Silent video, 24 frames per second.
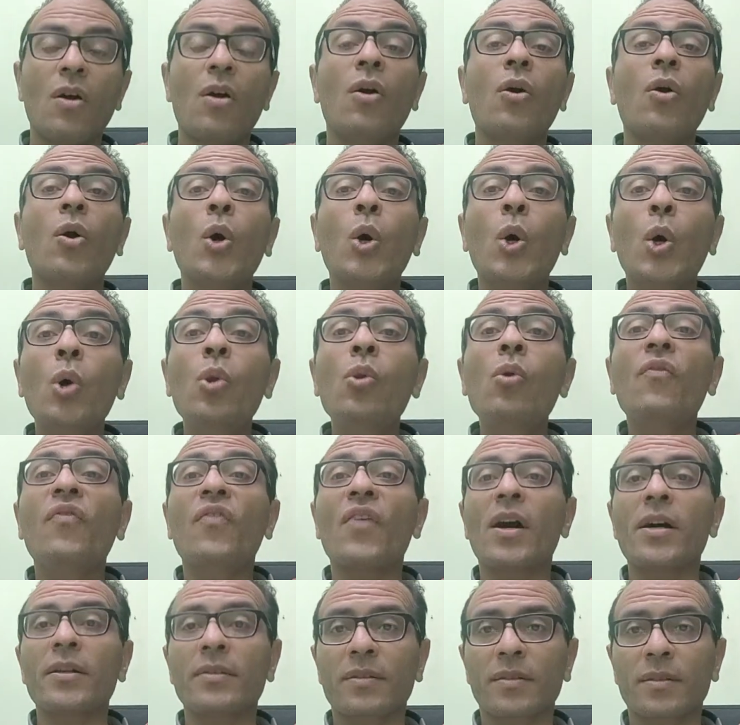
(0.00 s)
All of
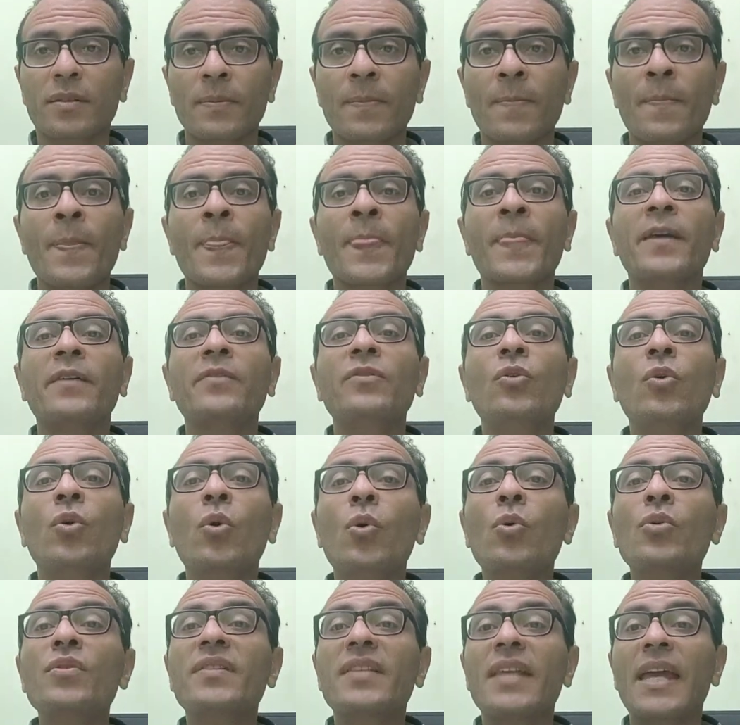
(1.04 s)
us
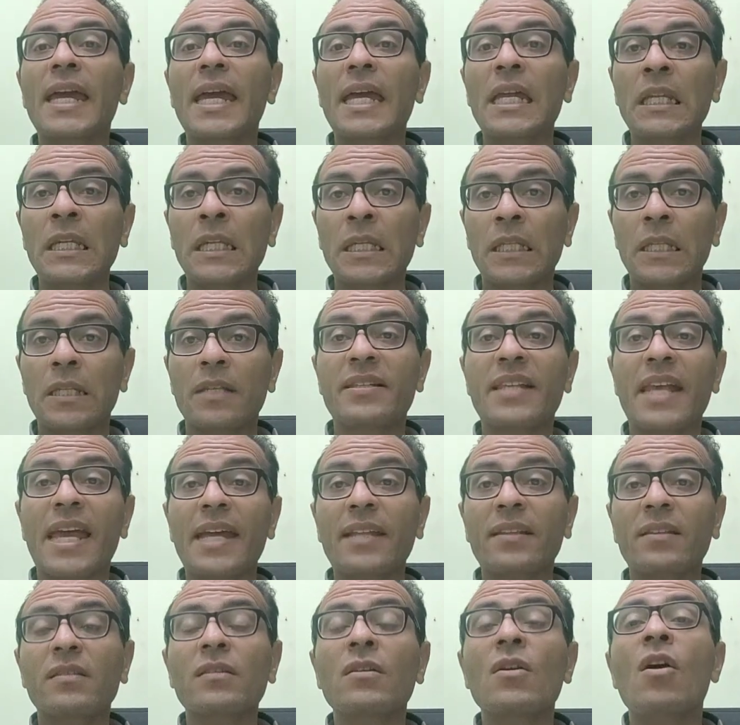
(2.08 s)
know
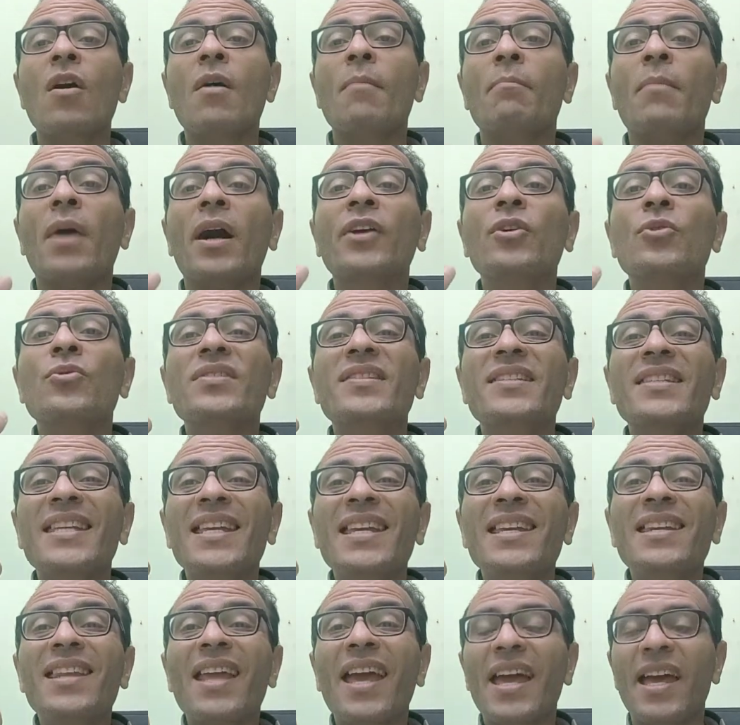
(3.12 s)
that
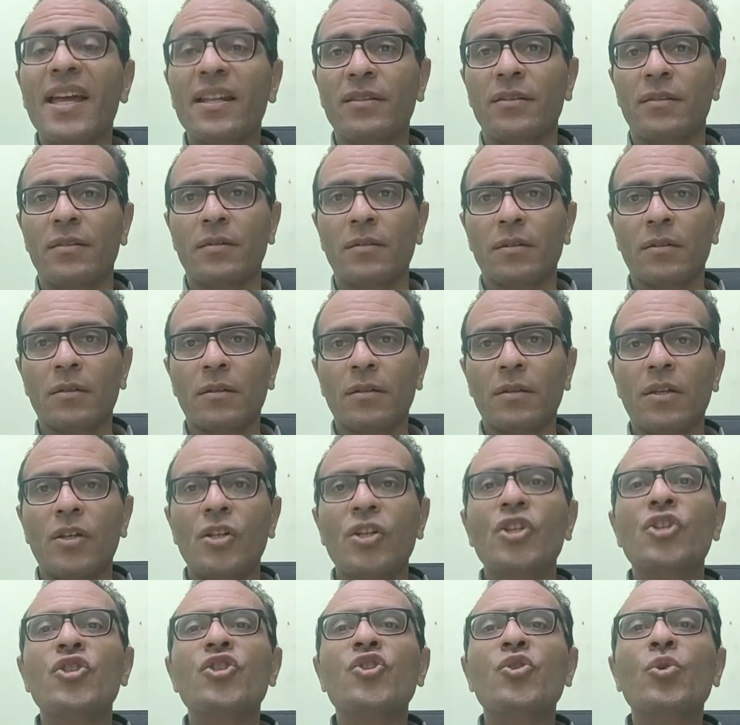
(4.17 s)
myosin head
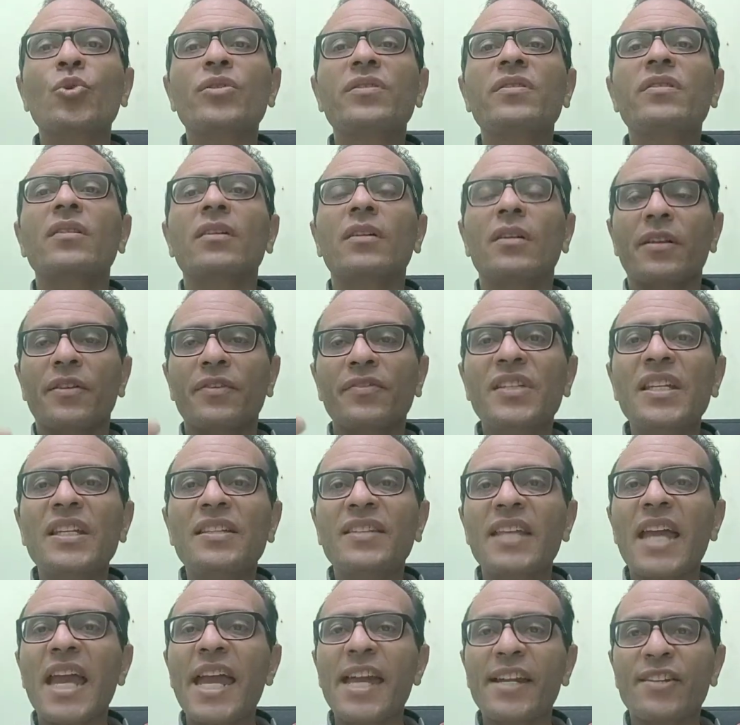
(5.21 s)
should
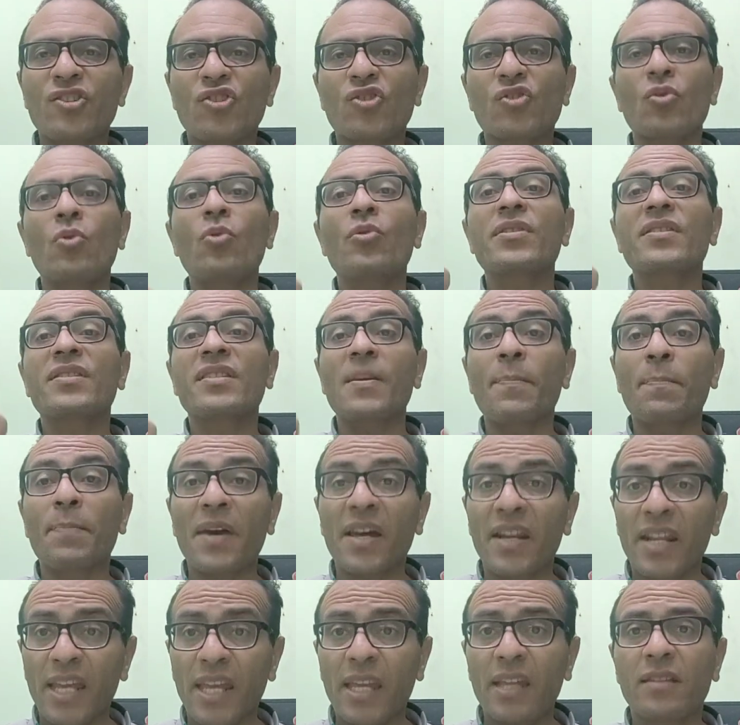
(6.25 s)
detach or
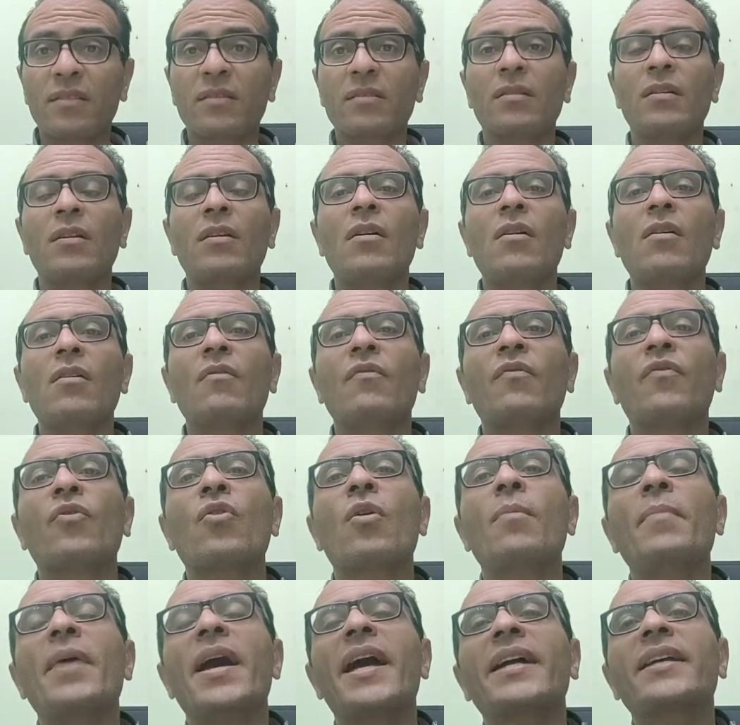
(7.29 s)
separate
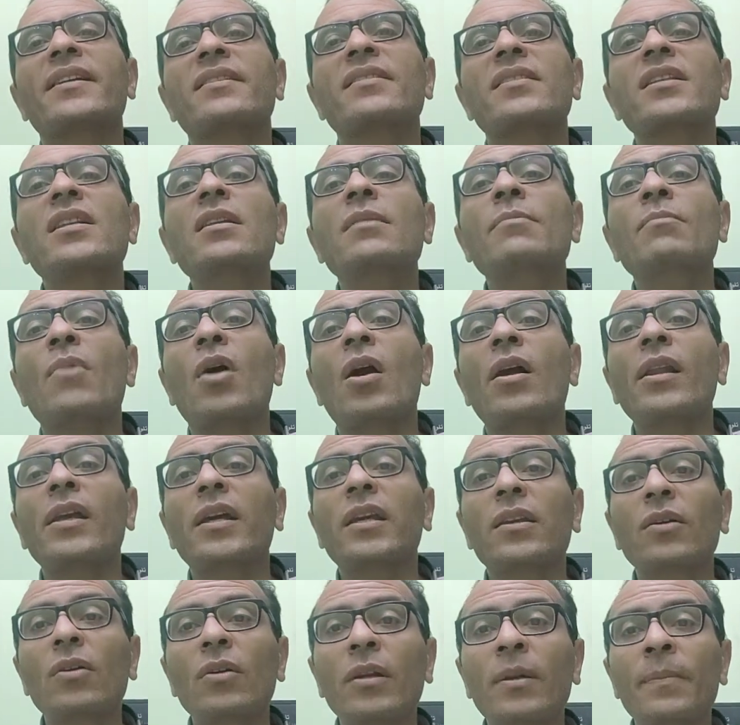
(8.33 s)
from actin
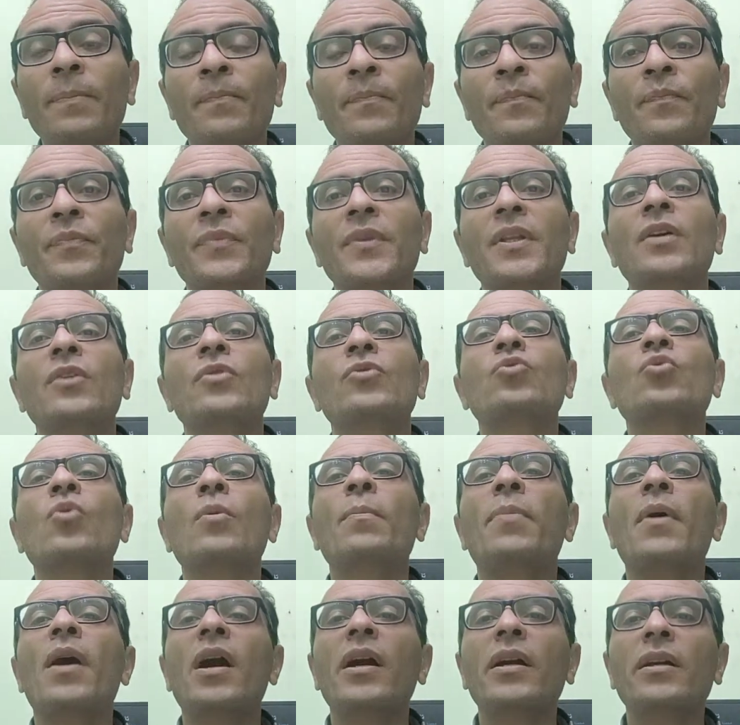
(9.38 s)
molecule to
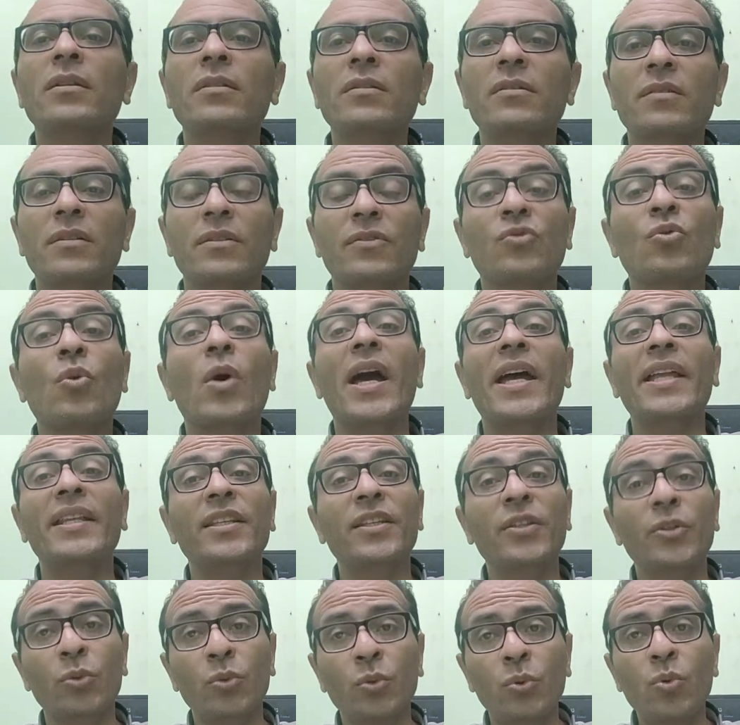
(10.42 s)
bind to a
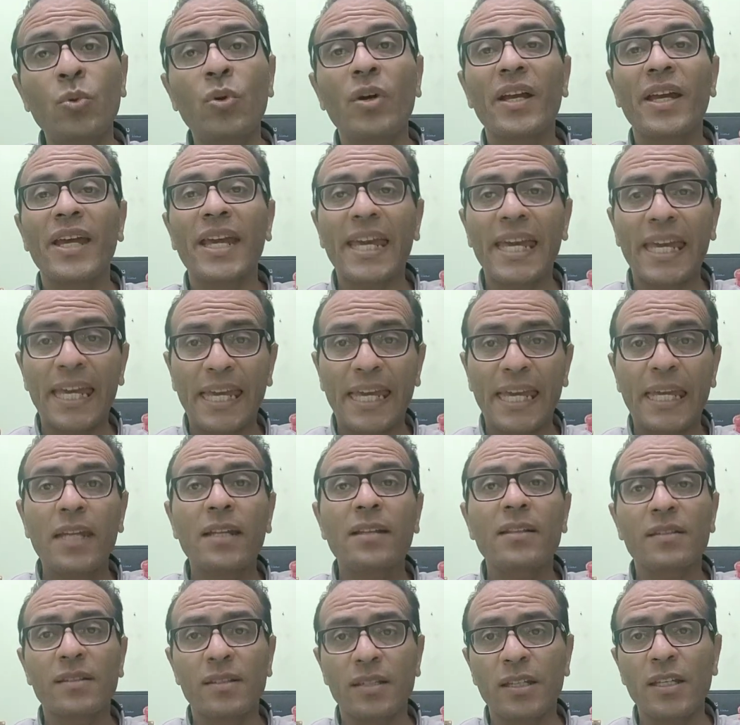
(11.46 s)
new
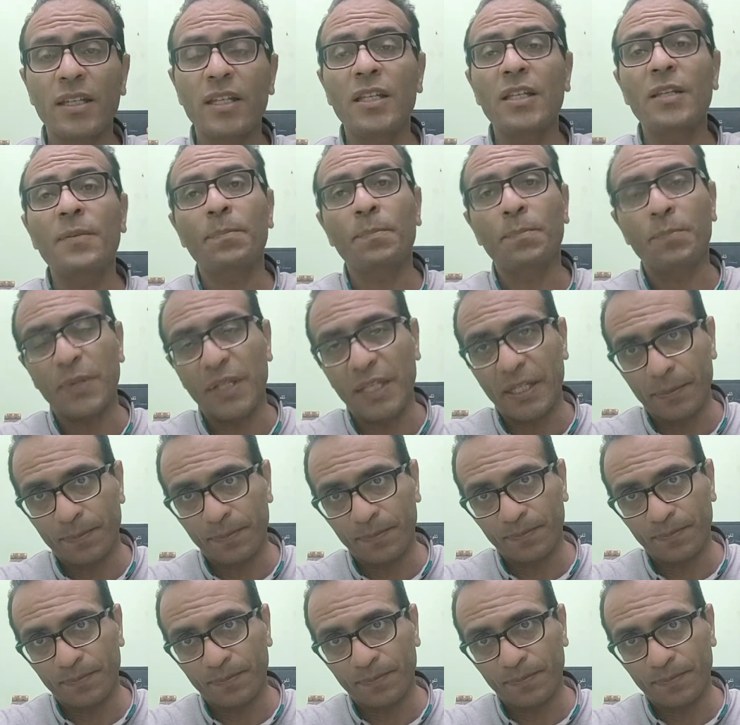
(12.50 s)
ATP,